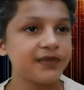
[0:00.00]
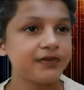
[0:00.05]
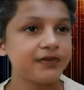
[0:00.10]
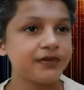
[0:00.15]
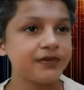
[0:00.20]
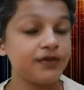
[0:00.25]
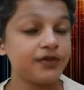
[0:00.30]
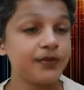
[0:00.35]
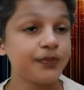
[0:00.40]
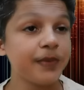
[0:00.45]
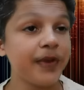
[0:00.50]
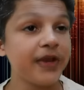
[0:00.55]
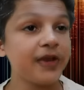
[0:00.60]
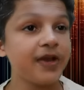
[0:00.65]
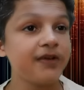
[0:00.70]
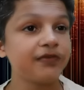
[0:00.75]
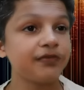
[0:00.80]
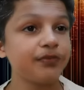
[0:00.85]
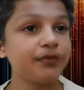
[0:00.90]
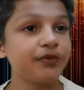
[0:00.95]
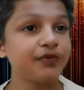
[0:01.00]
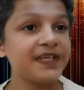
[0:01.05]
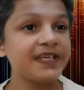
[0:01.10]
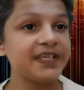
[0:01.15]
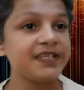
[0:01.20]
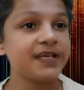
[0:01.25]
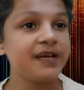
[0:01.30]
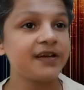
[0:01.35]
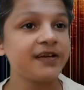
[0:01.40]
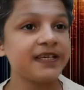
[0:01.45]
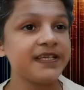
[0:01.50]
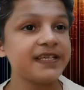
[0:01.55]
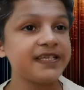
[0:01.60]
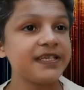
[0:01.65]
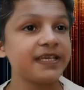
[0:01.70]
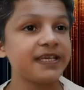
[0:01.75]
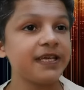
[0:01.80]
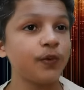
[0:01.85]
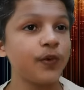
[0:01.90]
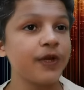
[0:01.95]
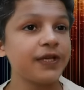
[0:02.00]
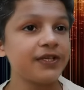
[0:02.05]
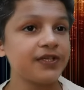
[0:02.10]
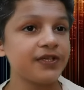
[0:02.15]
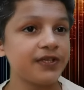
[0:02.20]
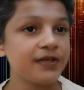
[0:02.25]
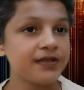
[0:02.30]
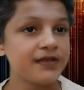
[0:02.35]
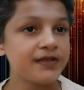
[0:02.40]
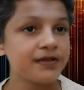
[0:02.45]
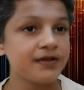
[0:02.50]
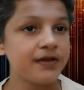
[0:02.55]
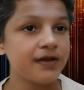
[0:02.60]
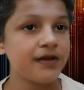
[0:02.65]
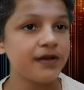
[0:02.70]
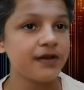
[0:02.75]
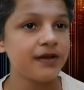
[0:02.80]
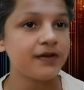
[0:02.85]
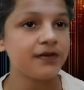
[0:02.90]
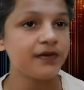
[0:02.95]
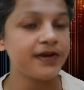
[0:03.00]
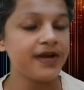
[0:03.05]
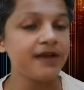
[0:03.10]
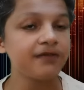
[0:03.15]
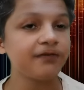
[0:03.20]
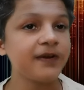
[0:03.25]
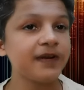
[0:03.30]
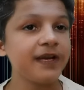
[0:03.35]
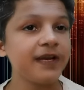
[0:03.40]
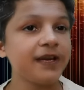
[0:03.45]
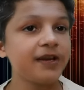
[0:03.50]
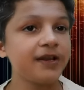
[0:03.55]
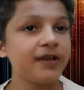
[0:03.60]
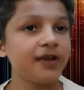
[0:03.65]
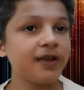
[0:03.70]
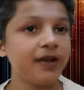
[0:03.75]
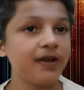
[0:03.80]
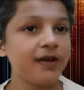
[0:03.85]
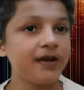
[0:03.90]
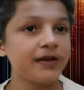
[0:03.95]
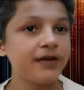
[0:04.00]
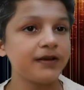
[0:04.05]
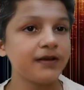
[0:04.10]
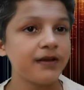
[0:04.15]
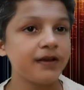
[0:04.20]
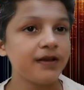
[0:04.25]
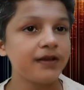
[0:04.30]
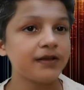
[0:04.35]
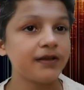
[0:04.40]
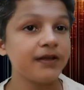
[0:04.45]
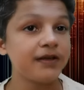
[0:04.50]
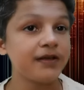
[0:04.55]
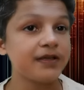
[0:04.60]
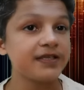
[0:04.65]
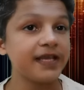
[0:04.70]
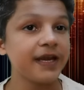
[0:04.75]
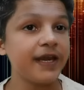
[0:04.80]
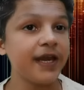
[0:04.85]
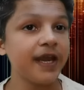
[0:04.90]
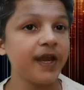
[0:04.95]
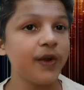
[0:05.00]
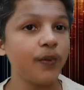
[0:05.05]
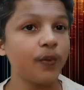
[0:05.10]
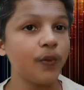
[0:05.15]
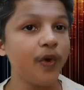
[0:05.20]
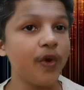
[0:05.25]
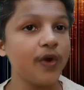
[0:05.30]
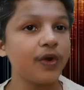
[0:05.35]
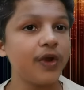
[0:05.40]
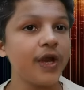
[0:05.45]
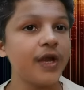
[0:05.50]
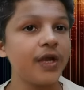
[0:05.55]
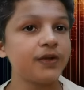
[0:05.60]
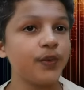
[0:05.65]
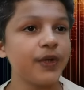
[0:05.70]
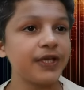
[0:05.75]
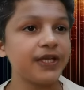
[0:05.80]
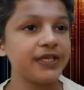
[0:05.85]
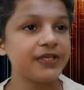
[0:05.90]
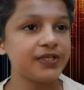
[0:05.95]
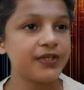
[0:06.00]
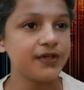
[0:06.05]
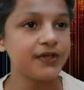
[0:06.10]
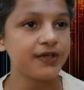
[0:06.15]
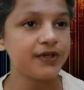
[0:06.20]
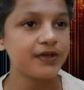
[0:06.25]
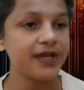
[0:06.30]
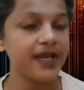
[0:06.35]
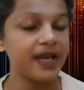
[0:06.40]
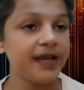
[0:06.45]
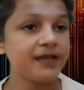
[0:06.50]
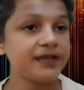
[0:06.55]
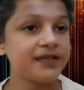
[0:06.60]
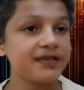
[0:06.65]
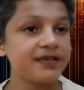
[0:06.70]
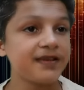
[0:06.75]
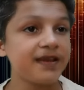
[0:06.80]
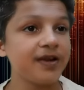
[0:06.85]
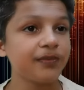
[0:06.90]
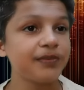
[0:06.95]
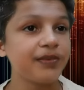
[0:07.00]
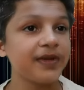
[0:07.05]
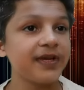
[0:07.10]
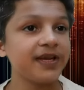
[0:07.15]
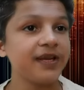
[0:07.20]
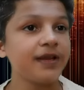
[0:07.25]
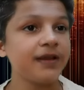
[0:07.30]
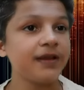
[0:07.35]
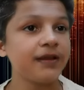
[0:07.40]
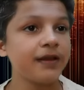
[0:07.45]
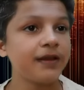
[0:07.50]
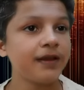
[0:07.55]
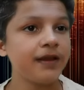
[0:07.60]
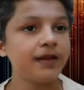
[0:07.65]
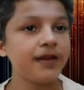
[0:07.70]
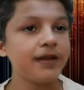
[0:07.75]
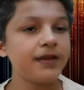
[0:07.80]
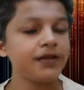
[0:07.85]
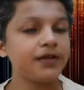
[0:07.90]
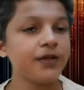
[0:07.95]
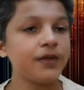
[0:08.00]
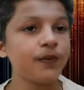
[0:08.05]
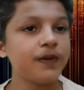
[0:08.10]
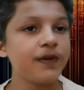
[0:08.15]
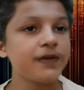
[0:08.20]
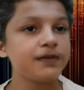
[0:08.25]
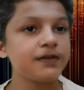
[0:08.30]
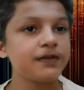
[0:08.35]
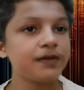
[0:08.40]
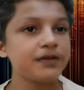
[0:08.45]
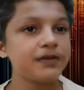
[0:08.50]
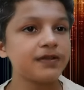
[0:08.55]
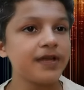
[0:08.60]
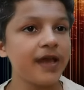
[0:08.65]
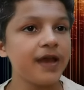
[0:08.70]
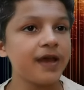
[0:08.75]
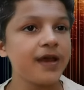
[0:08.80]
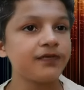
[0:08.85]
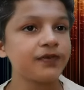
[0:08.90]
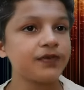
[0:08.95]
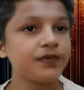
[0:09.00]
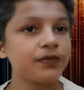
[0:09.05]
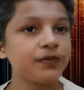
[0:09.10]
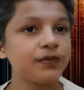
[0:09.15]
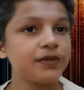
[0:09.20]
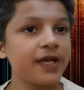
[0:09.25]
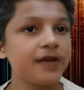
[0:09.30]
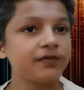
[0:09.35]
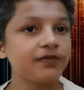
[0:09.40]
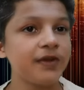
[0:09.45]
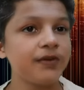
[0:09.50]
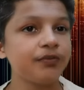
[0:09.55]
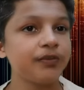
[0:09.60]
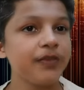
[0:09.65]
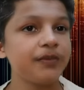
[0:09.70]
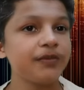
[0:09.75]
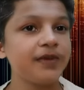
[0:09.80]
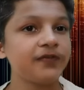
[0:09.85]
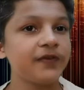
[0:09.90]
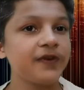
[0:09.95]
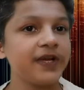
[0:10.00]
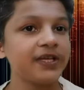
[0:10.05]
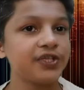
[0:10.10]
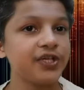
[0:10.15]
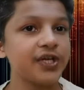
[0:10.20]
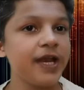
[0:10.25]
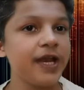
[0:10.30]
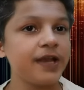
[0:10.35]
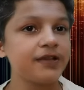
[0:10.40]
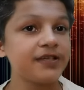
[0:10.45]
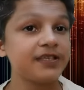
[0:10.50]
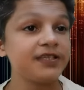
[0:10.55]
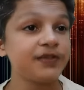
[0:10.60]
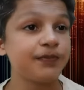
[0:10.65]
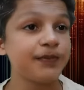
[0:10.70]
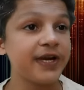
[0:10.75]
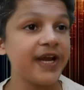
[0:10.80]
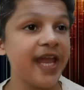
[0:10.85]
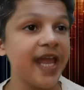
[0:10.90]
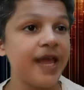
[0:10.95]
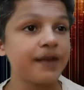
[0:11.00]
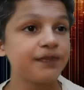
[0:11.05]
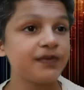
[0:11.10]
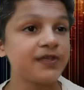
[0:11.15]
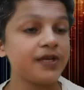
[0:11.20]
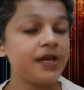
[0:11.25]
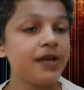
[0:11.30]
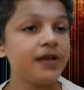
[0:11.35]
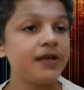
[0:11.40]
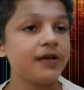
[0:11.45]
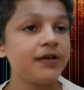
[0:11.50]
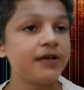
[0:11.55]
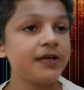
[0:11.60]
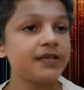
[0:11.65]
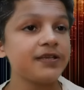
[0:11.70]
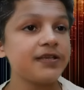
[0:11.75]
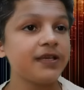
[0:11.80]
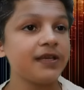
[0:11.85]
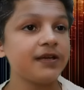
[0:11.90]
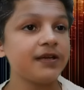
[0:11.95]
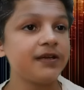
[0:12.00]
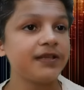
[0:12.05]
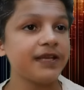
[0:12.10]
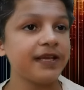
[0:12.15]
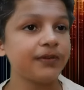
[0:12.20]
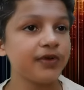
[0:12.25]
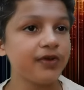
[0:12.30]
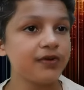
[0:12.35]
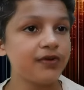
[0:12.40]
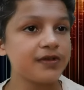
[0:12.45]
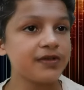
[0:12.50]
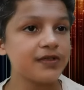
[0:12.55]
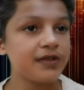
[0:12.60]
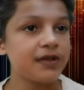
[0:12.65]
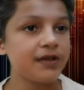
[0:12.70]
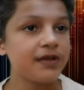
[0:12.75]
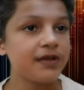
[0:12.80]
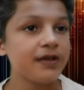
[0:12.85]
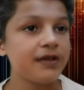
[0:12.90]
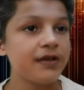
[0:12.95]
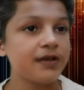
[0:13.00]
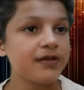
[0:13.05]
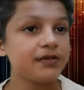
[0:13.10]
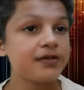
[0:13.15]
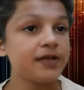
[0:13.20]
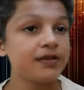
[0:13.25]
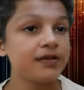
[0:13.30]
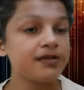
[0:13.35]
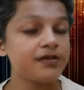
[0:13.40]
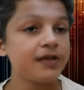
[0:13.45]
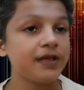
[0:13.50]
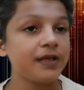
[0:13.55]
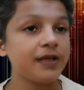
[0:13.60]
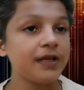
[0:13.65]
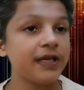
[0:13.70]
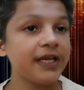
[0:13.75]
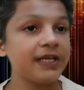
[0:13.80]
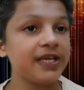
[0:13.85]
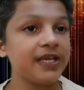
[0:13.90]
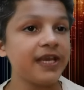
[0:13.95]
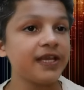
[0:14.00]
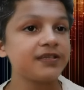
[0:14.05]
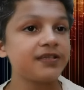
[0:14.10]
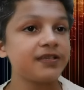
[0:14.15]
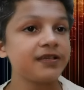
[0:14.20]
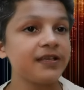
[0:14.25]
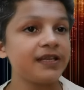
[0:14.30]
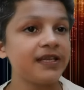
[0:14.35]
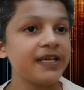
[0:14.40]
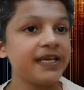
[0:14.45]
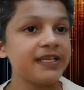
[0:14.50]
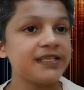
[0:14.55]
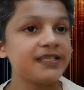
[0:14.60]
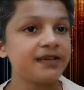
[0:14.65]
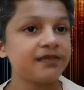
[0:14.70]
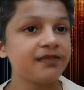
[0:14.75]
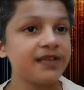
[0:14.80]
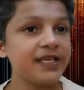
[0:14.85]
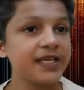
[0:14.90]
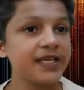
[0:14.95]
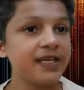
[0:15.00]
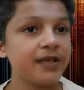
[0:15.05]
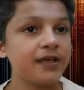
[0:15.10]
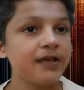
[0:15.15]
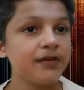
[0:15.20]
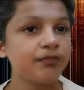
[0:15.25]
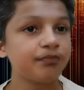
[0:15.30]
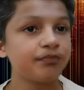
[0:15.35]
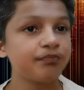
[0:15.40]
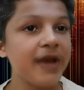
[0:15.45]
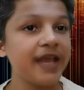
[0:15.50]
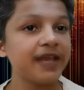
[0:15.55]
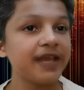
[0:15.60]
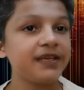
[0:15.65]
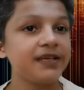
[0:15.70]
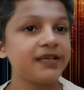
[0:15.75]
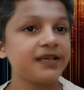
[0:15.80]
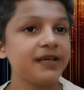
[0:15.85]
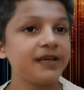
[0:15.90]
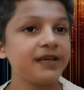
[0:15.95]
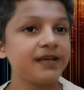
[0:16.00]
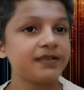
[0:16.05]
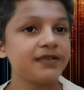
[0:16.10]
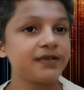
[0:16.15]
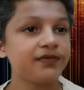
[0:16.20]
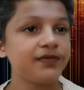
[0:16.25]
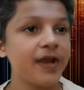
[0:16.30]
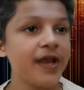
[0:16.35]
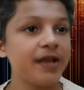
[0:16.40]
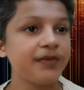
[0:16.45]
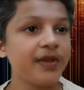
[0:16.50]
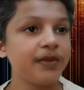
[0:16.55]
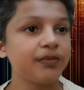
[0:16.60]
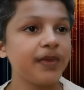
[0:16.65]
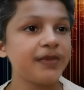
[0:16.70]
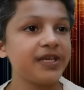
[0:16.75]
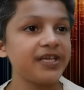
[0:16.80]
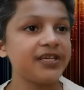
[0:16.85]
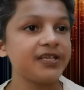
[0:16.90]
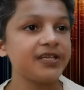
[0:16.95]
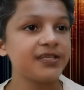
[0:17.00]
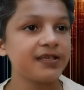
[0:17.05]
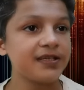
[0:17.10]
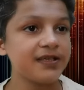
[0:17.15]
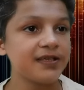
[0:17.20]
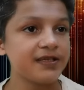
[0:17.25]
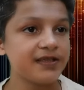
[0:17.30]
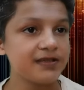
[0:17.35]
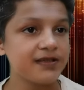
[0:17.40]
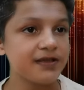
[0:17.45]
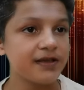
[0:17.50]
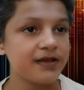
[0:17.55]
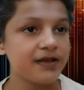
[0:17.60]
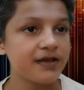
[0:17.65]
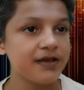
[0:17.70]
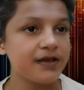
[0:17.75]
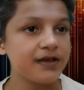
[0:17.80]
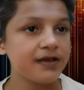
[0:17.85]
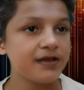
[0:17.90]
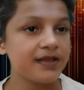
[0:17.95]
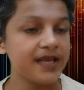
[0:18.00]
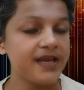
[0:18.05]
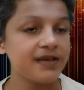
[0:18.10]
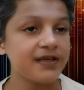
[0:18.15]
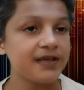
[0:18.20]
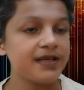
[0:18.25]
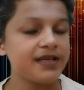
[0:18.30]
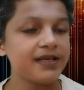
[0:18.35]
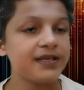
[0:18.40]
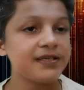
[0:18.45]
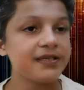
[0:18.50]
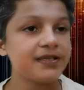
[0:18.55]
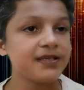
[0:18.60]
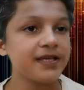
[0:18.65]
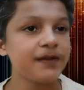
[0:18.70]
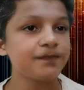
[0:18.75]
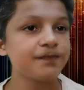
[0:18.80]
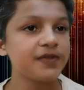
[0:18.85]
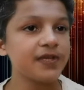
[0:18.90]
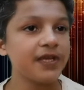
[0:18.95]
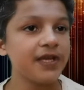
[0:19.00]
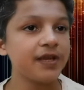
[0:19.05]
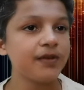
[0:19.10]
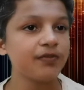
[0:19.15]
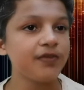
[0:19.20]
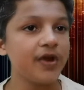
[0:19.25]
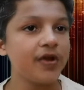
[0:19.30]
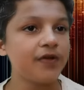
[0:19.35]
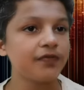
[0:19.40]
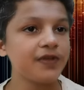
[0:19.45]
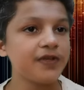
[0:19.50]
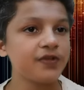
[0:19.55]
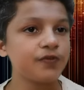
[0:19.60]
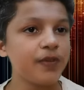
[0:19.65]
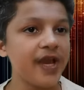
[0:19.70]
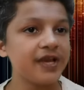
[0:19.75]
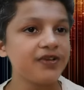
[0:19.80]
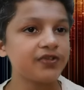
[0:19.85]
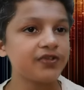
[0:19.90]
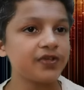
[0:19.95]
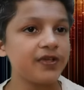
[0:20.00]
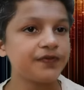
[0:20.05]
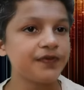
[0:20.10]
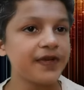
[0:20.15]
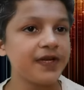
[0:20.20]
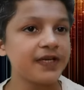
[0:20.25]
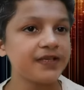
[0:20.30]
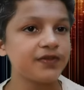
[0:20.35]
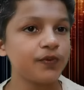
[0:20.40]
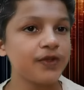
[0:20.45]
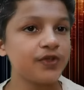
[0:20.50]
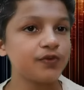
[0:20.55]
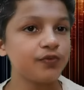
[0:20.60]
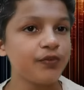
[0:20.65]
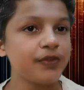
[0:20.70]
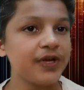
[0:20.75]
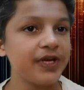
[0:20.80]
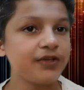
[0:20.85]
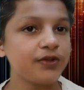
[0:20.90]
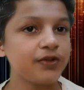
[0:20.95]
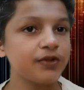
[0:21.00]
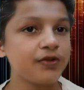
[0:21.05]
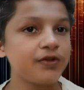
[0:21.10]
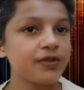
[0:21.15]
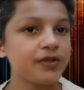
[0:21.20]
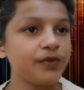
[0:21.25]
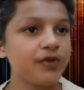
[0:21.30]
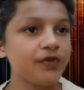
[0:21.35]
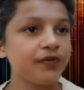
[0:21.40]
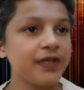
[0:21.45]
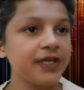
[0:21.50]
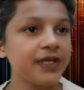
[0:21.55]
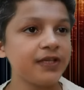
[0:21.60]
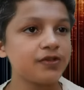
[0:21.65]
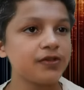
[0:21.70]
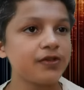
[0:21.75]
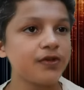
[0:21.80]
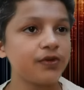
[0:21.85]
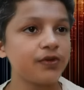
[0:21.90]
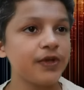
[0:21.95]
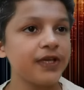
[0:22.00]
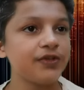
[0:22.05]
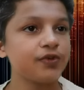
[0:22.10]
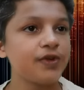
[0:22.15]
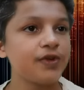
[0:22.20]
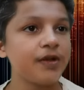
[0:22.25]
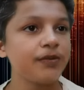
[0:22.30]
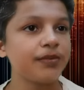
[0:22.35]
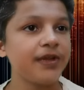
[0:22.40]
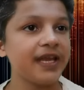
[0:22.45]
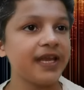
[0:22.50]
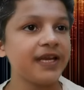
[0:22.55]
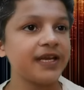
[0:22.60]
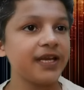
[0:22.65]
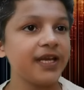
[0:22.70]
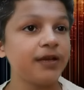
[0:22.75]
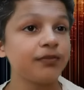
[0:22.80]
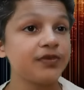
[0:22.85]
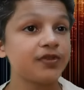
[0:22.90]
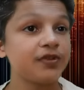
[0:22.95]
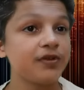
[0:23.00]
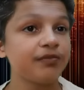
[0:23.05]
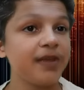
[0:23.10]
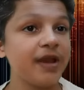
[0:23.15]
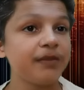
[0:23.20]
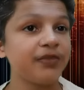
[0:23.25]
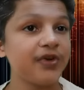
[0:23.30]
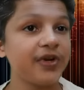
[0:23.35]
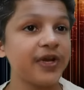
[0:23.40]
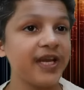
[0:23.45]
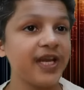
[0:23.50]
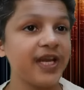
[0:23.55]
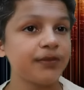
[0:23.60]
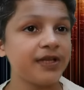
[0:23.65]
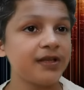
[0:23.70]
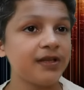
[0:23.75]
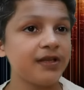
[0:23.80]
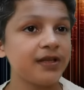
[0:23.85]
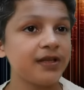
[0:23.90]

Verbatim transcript: So spin-off movies are risky ventures. For every Leon, there was an Ewok adventure in The Scorpion King. Universal's offshoot of the Mummy franchise is perhaps riskier than most, since it takes a relatively minor character from The Mummy Returns, then strips him of the special effects which made those movies so enjoyable and him so memorable.